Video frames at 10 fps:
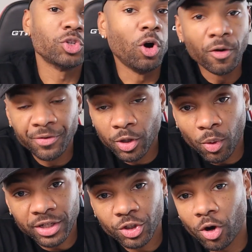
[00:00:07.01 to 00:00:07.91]
So hopefully you
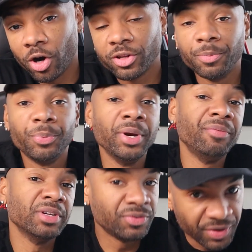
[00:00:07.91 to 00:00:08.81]
watched all the
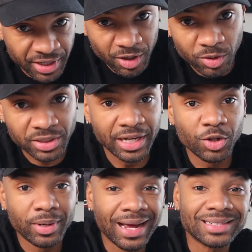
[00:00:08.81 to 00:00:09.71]
previous videos and
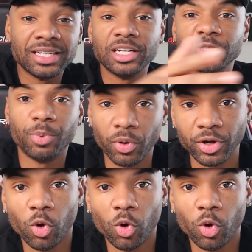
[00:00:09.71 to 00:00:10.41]
you got to this point.